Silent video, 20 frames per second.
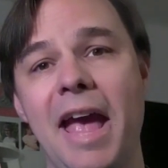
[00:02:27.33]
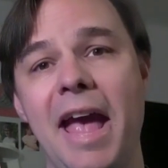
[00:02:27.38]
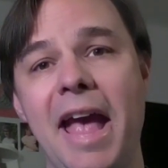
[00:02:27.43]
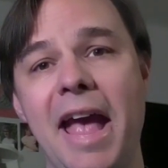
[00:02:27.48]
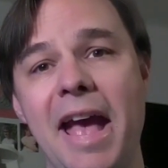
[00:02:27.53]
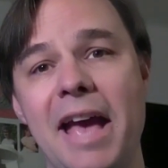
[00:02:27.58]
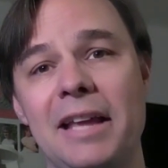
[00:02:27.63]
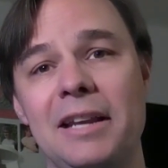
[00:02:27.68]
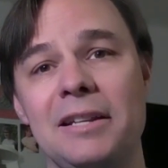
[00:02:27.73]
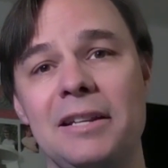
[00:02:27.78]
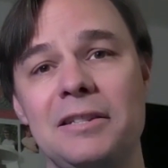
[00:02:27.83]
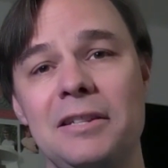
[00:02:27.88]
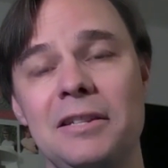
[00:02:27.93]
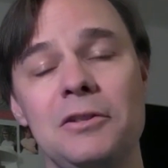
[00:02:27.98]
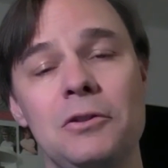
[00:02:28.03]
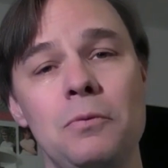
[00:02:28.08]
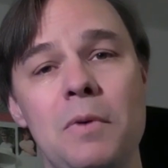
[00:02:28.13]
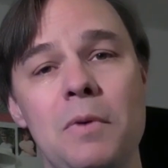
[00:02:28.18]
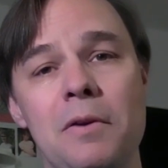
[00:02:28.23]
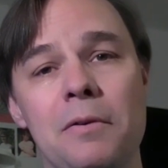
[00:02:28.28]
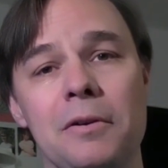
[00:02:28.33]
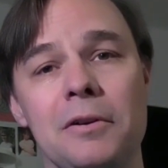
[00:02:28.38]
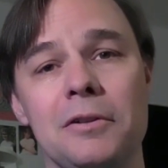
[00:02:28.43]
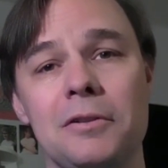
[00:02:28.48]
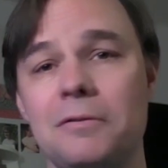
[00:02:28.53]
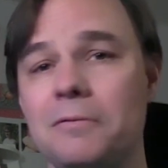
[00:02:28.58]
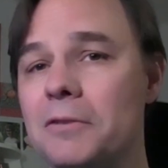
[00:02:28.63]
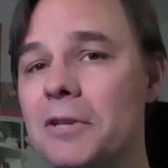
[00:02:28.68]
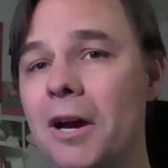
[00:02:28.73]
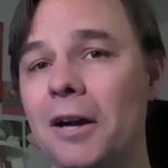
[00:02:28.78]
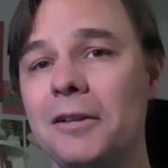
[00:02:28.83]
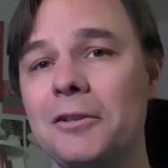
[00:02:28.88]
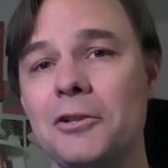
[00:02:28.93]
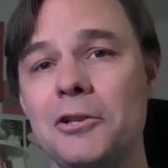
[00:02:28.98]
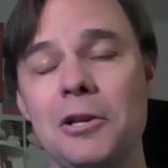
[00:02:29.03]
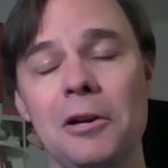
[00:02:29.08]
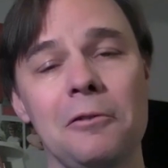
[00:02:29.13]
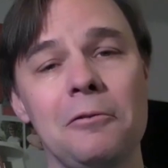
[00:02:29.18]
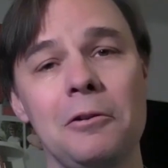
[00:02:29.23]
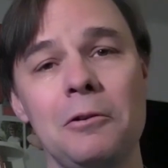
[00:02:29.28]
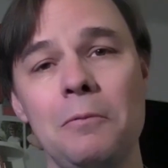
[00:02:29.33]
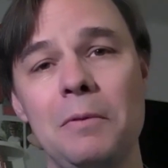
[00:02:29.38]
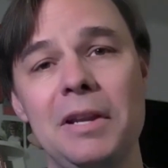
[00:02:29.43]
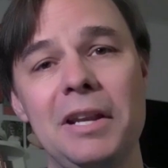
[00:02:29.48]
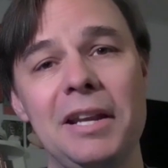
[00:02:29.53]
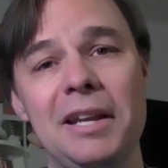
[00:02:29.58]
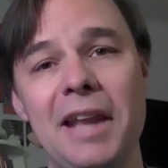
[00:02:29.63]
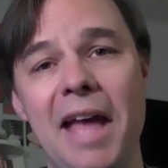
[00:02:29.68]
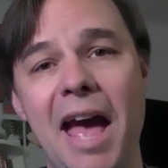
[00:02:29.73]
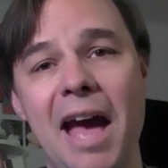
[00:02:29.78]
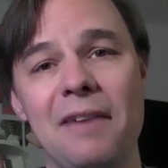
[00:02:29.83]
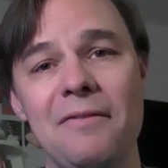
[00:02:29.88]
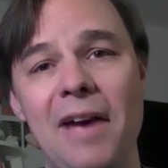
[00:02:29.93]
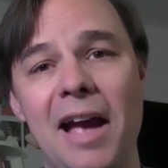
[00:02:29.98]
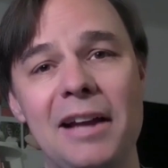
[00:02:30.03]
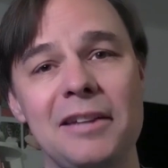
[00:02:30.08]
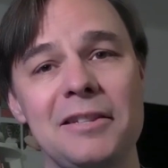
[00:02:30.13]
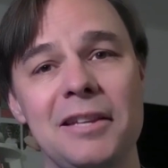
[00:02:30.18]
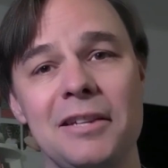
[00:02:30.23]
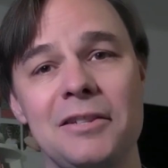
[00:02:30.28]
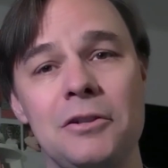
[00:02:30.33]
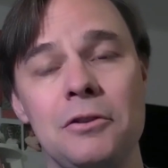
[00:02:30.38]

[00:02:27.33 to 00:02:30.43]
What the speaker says: and since we were young children, we didn't have access